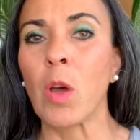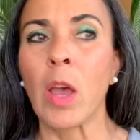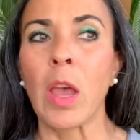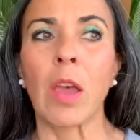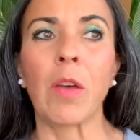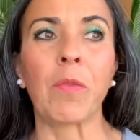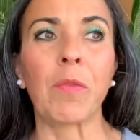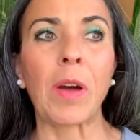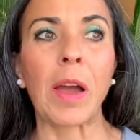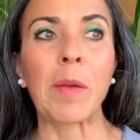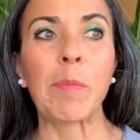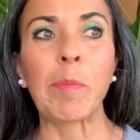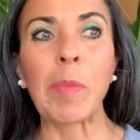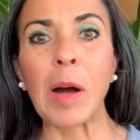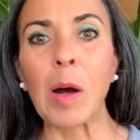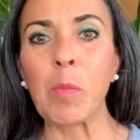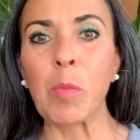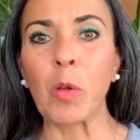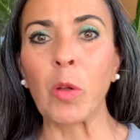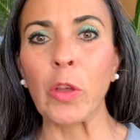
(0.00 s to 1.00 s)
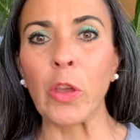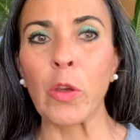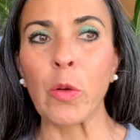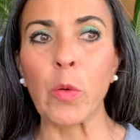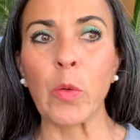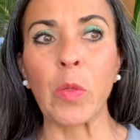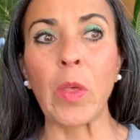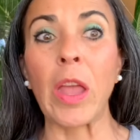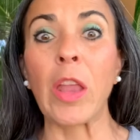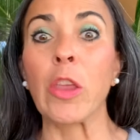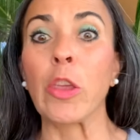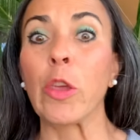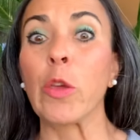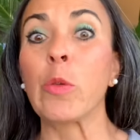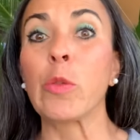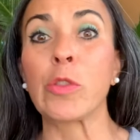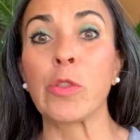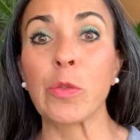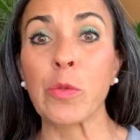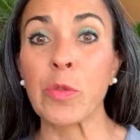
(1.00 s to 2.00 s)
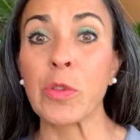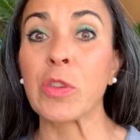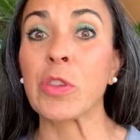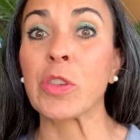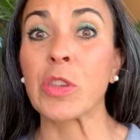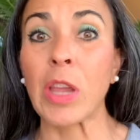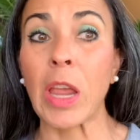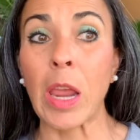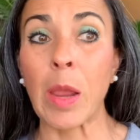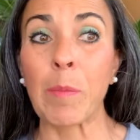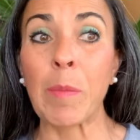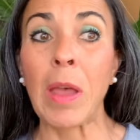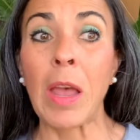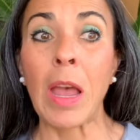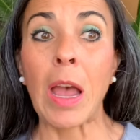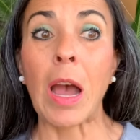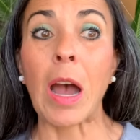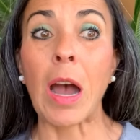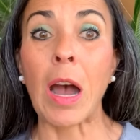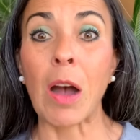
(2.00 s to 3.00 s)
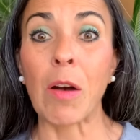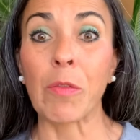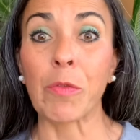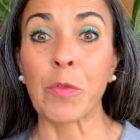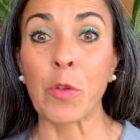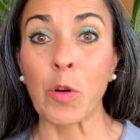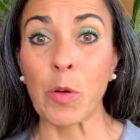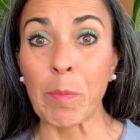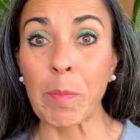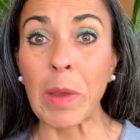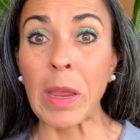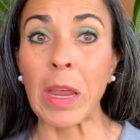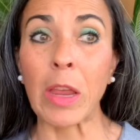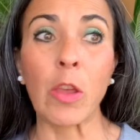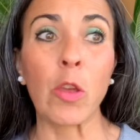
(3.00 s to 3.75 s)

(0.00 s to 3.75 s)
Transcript: if I bubble you, then you do the same for me.